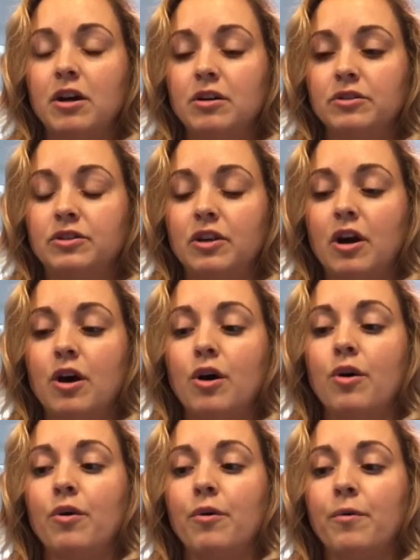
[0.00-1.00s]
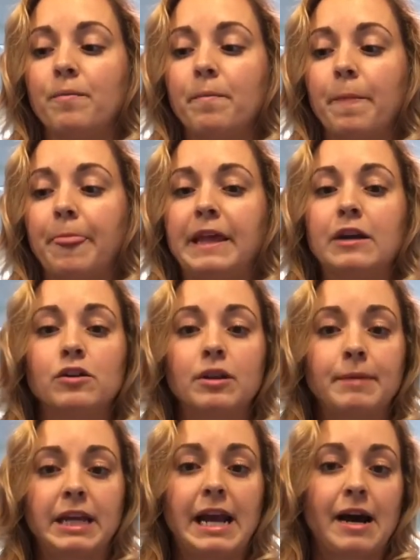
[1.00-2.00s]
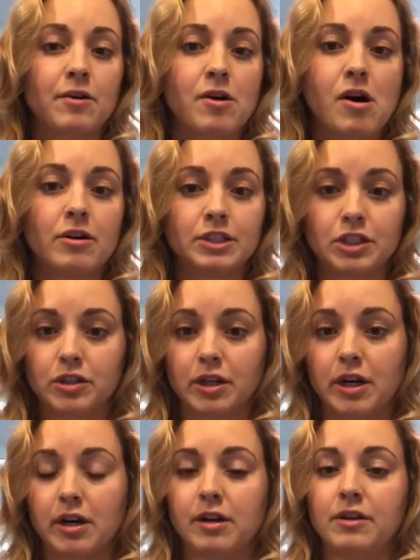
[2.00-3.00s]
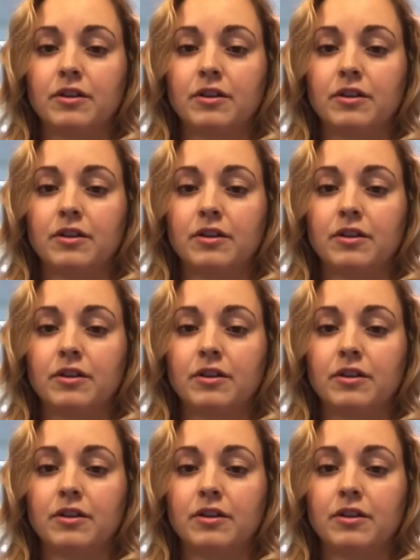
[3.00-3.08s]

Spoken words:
also, limiting alcohol and sugar.